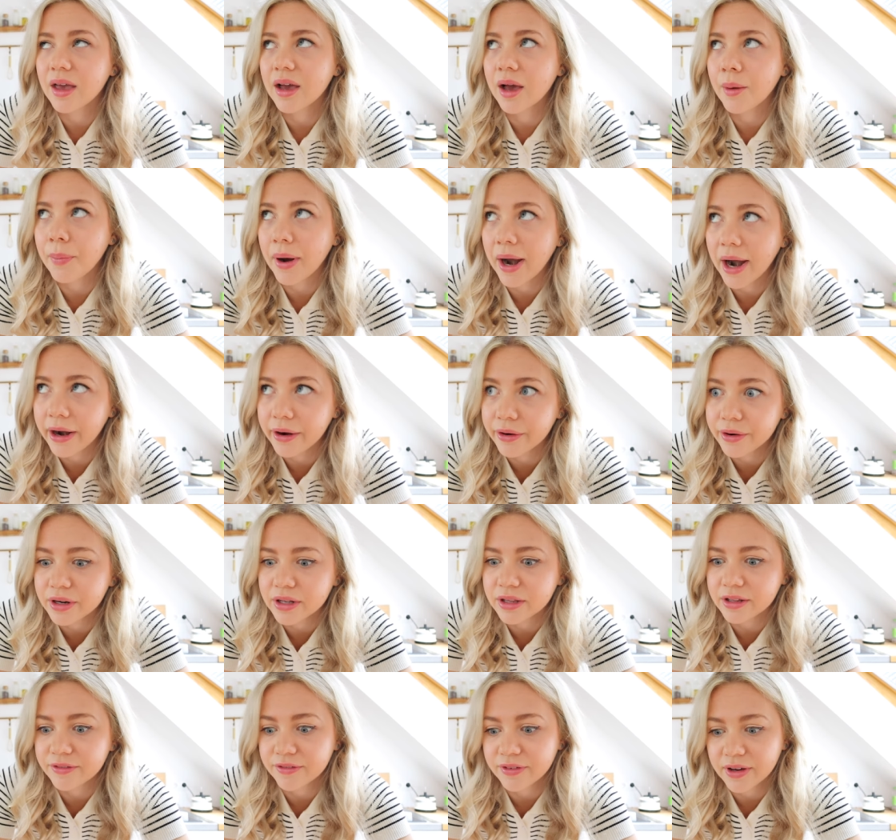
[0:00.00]

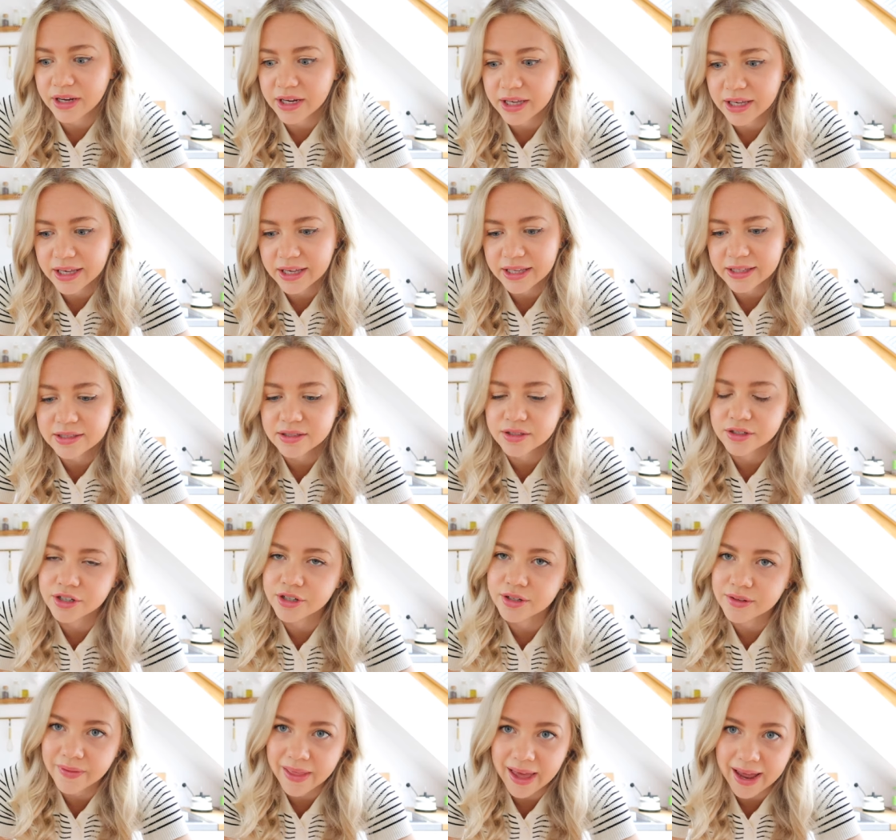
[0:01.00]
apparently fighting
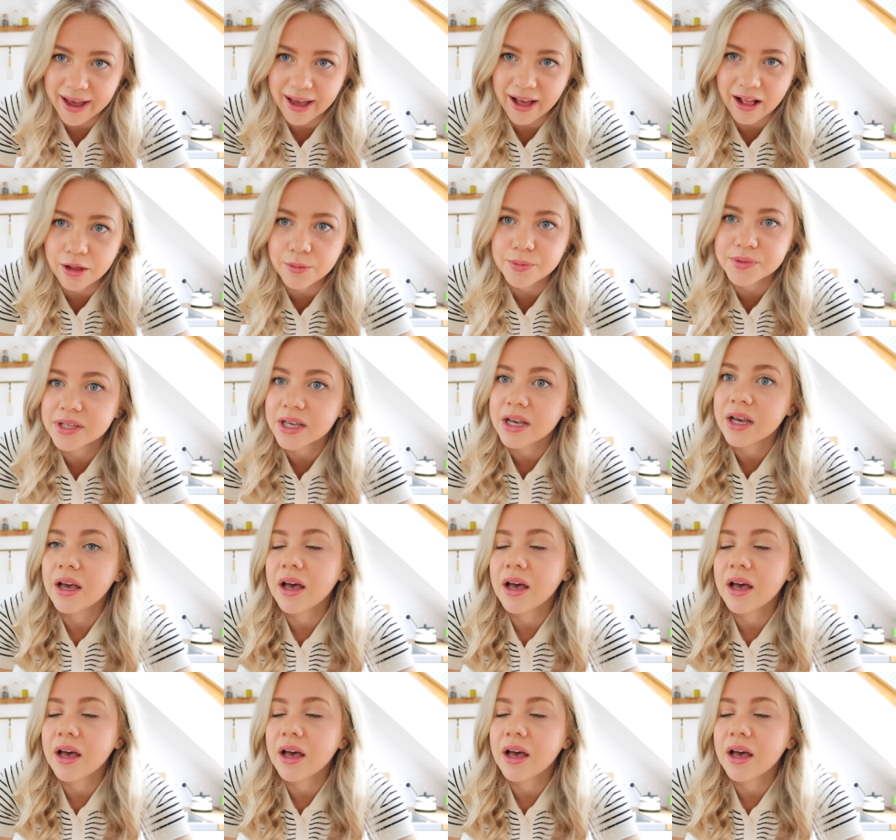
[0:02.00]
cancer, that helps.